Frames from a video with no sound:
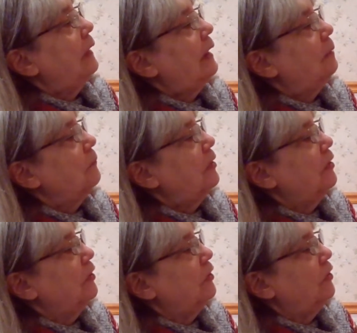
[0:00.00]
and I'm going
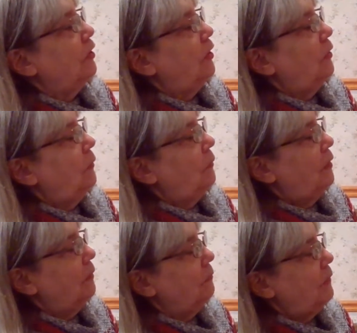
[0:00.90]
to go
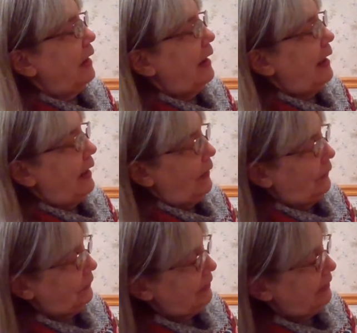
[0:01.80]

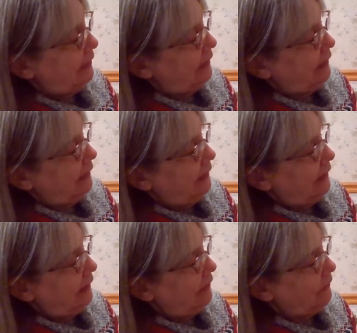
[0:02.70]
around
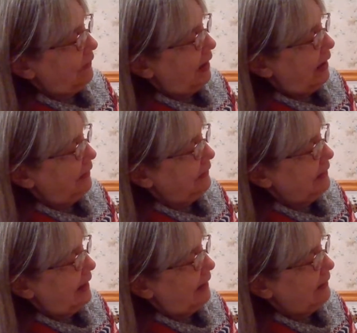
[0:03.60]
and
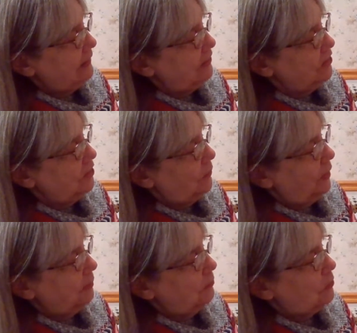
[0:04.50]
around down here. Do you know
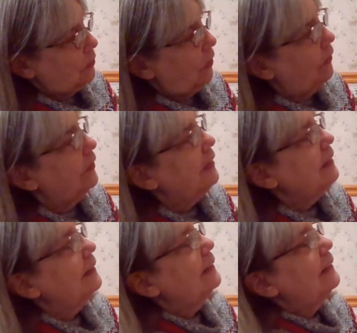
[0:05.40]
what I'm drawing?
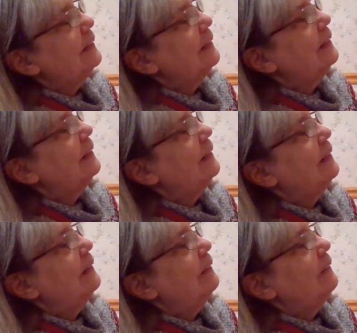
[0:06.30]

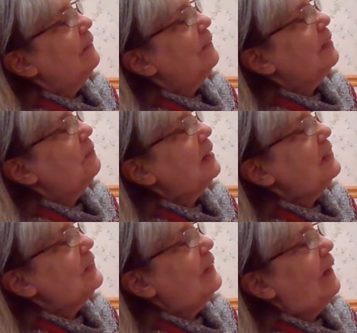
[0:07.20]
What
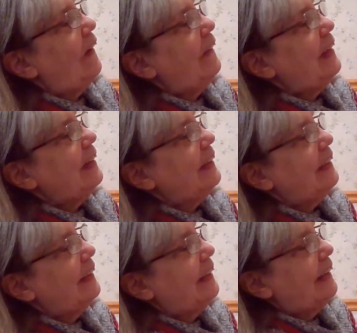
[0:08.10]
am I drawing?
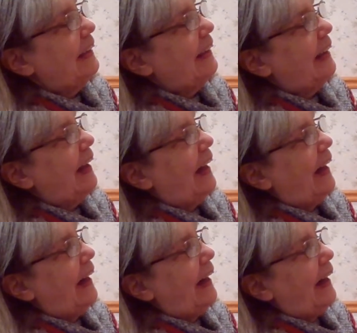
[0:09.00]

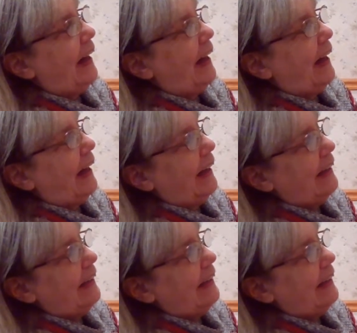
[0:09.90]
Ah,